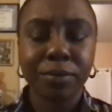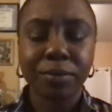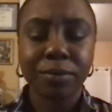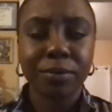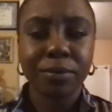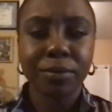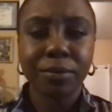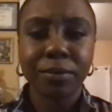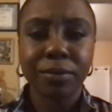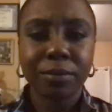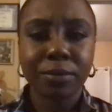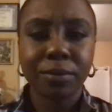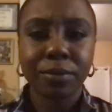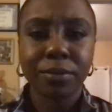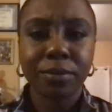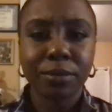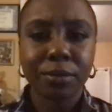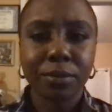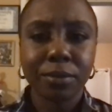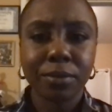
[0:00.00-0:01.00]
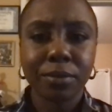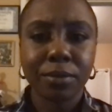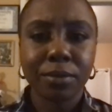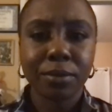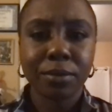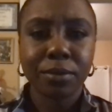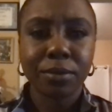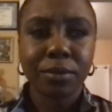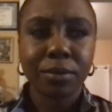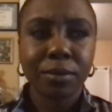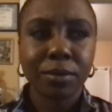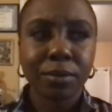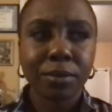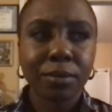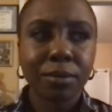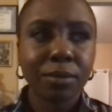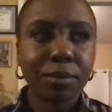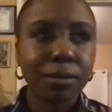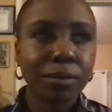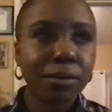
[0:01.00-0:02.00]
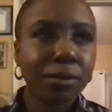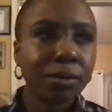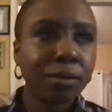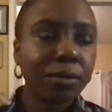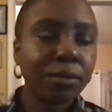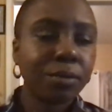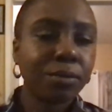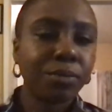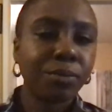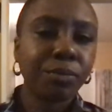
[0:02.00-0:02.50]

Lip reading: No one is speaking in this clip.